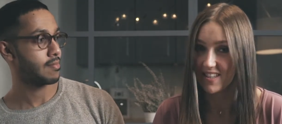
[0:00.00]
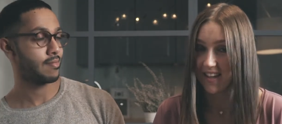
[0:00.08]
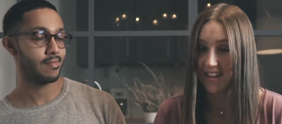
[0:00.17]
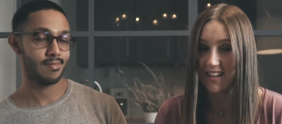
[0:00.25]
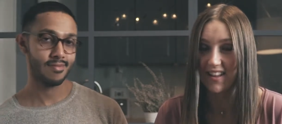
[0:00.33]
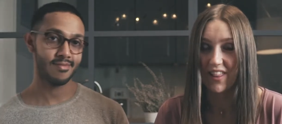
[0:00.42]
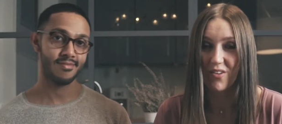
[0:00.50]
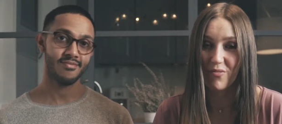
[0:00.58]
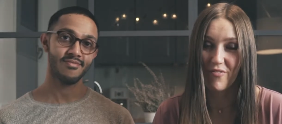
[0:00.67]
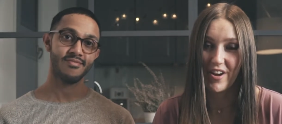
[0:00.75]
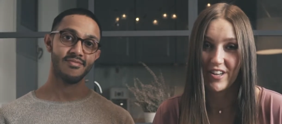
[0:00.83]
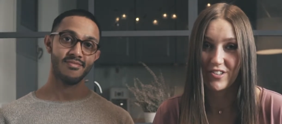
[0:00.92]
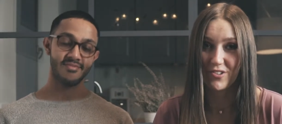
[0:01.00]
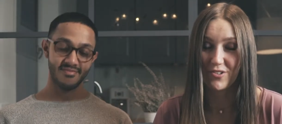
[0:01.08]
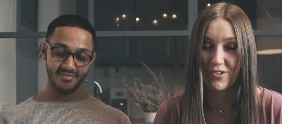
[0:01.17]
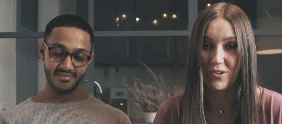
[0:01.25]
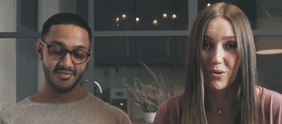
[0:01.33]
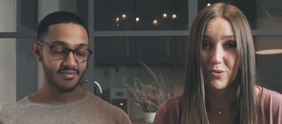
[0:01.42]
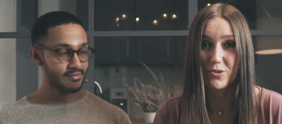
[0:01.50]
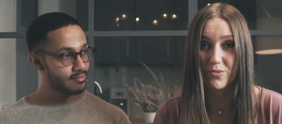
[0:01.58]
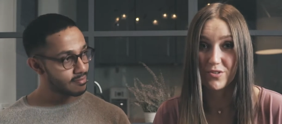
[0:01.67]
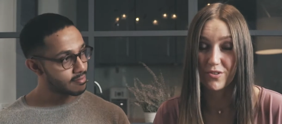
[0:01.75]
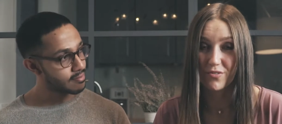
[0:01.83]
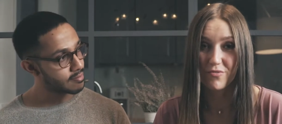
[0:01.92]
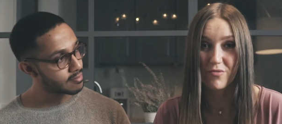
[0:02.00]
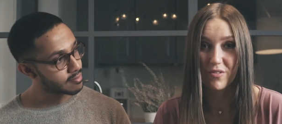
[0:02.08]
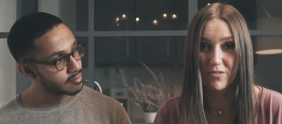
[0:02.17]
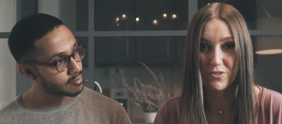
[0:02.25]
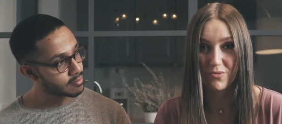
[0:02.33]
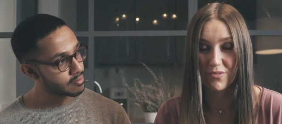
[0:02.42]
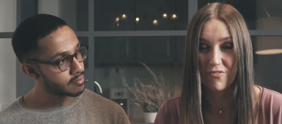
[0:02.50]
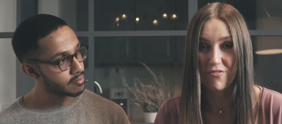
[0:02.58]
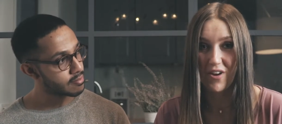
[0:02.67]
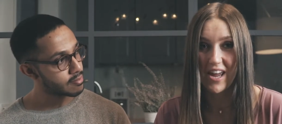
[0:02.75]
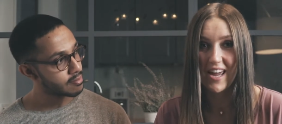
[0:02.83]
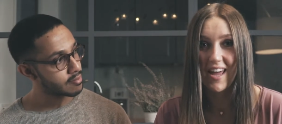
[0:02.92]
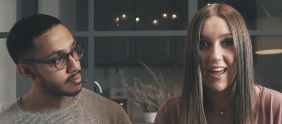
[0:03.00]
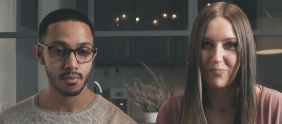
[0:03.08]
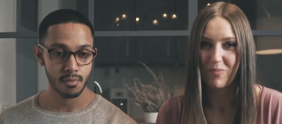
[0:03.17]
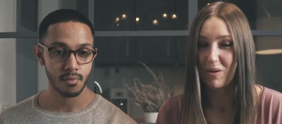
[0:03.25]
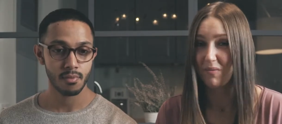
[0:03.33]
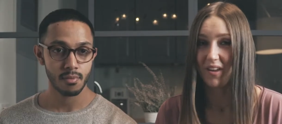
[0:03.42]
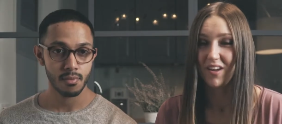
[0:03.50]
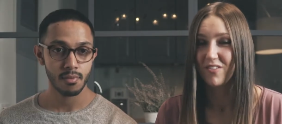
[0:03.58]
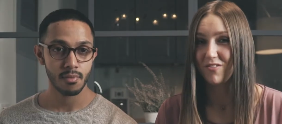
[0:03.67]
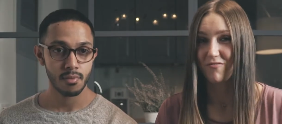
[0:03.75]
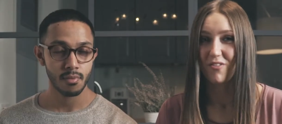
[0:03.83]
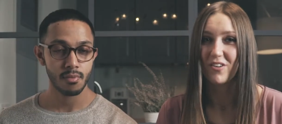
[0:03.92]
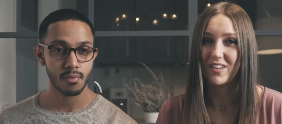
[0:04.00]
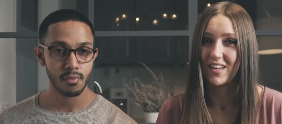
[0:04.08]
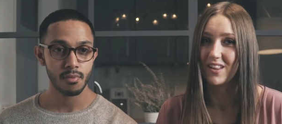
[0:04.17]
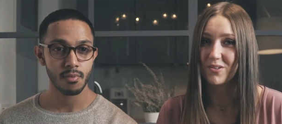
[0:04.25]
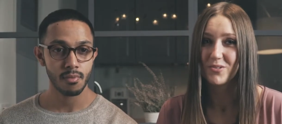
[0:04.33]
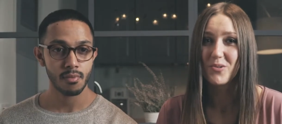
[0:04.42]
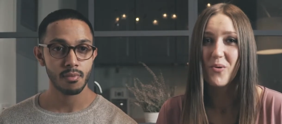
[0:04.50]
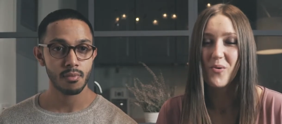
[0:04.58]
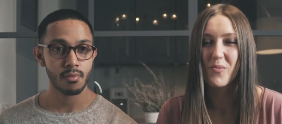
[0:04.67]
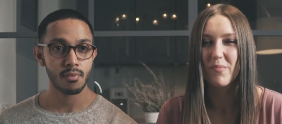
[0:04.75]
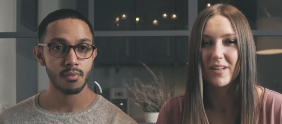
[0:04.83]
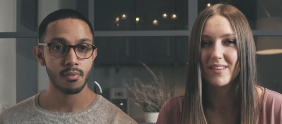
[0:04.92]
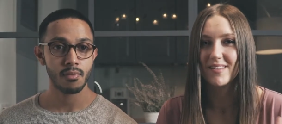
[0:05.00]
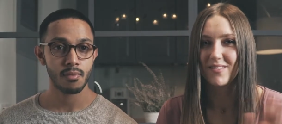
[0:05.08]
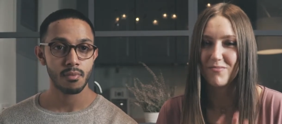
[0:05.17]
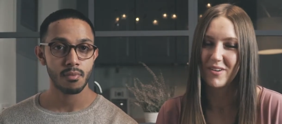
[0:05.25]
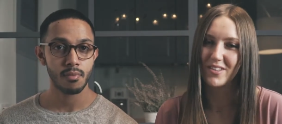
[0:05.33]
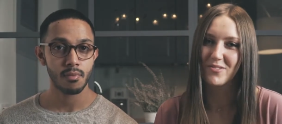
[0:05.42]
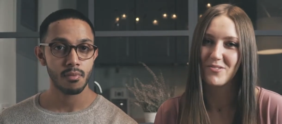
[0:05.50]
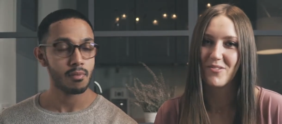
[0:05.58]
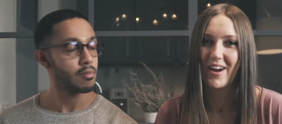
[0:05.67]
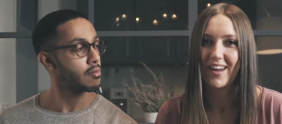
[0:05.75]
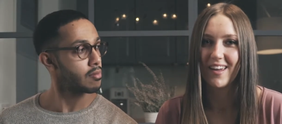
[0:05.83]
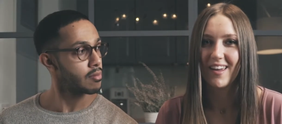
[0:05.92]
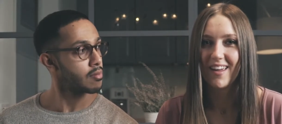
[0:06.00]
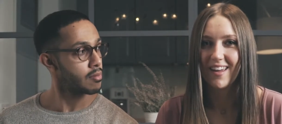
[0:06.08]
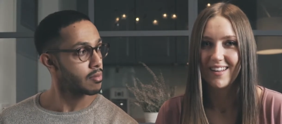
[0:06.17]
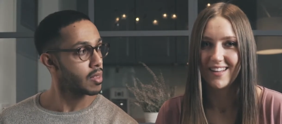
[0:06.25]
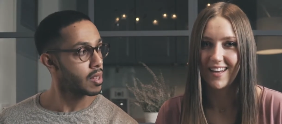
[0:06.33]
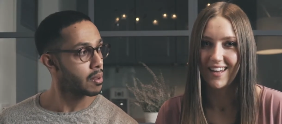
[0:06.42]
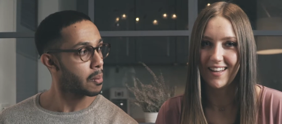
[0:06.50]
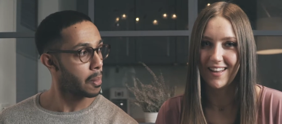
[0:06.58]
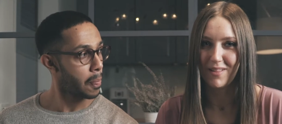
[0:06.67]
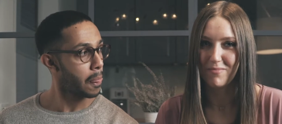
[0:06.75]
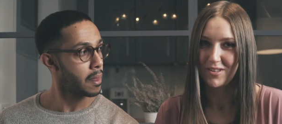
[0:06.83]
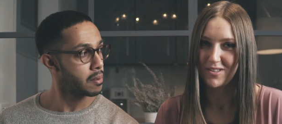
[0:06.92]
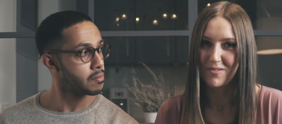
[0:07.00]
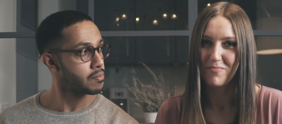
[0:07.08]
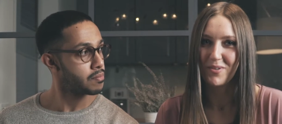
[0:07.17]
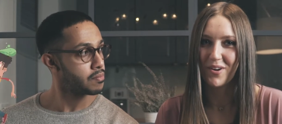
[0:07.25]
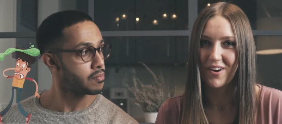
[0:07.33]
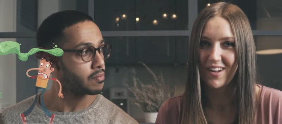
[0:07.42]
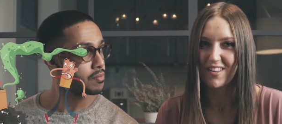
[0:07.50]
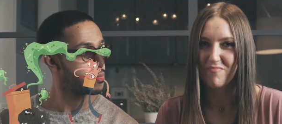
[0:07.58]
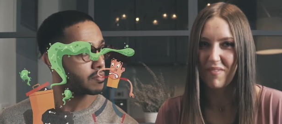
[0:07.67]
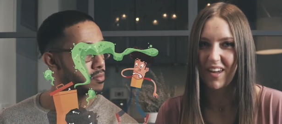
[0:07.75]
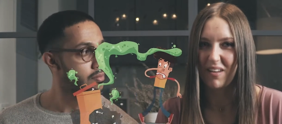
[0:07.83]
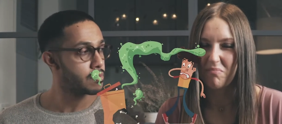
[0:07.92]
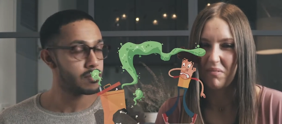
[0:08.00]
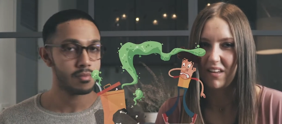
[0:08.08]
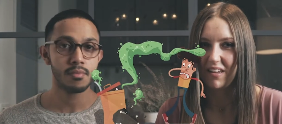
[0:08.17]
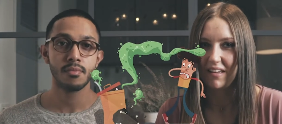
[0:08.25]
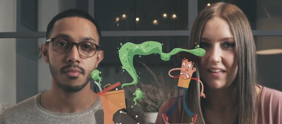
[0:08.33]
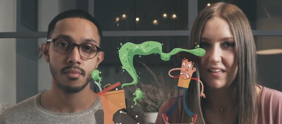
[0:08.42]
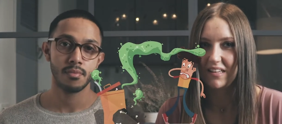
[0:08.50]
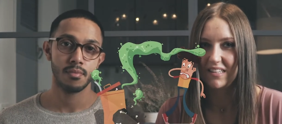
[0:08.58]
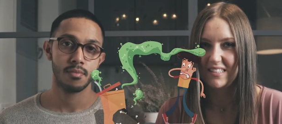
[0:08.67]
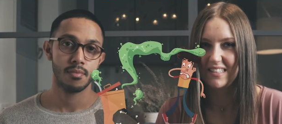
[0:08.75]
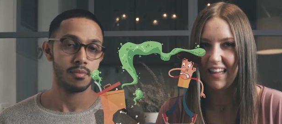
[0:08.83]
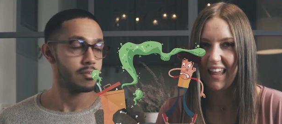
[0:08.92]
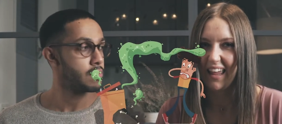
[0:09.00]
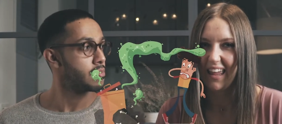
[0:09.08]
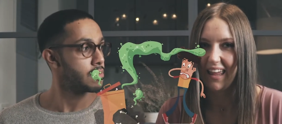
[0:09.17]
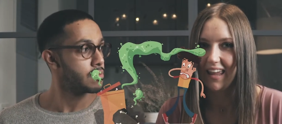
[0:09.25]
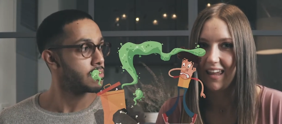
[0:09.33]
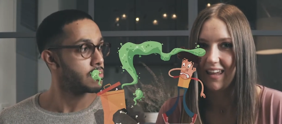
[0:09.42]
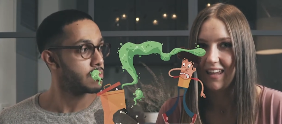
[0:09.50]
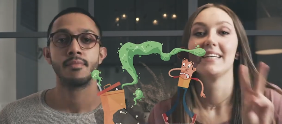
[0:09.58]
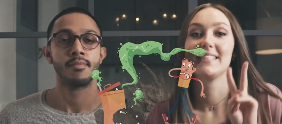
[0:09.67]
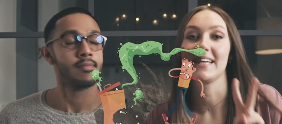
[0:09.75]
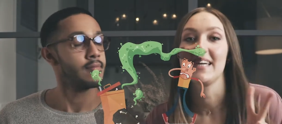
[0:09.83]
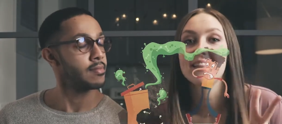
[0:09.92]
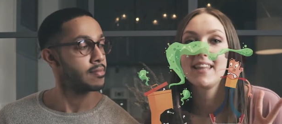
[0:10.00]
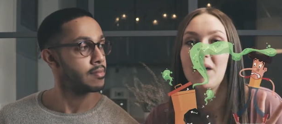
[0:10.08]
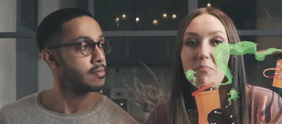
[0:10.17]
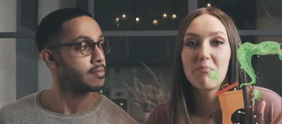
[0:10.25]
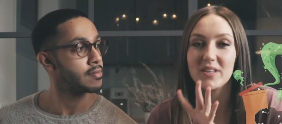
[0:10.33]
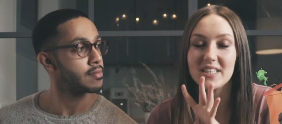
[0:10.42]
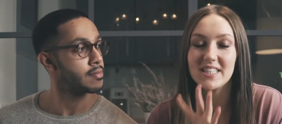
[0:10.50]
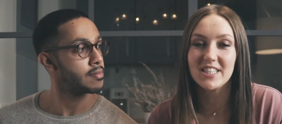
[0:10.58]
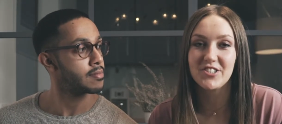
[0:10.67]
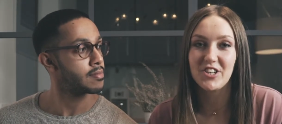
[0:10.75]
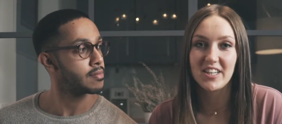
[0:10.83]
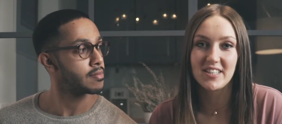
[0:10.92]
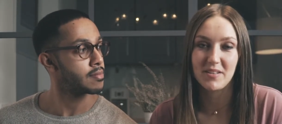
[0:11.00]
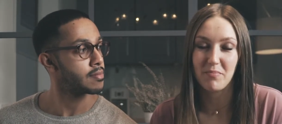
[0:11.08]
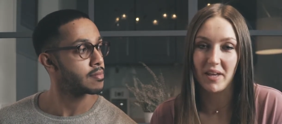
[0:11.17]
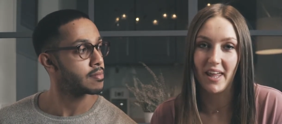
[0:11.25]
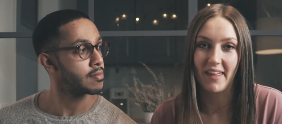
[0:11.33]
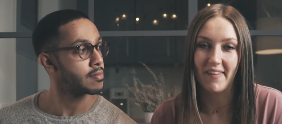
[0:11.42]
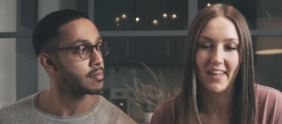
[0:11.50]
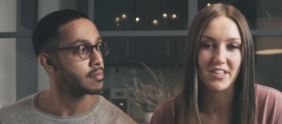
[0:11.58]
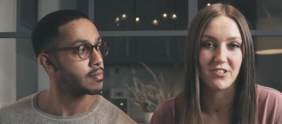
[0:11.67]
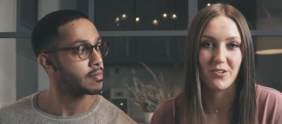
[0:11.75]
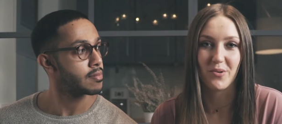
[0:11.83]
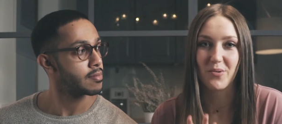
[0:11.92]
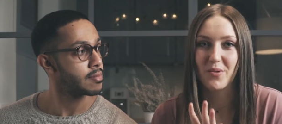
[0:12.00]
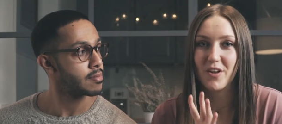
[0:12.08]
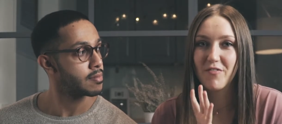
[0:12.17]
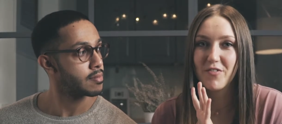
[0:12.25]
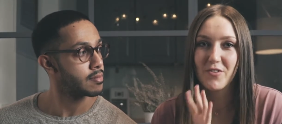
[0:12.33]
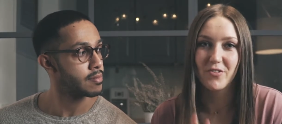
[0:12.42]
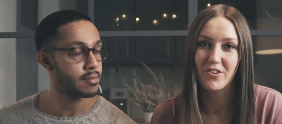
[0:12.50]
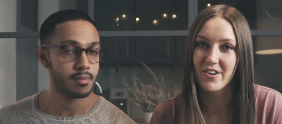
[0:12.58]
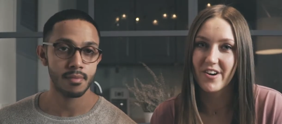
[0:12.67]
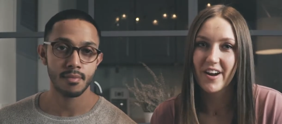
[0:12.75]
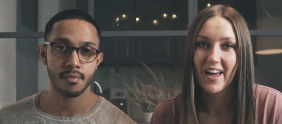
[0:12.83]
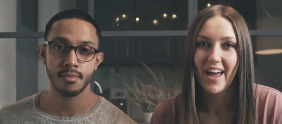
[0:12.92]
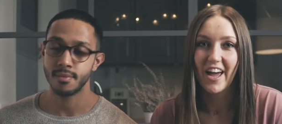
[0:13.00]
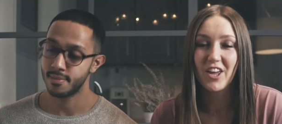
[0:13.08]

Speaker 1: a low fat or low sugar or sugar free. Maybe on the front it looks cool, but when you try digging a bit deeper, it might be stinky. Second tip, this is just the beginning, so if you're a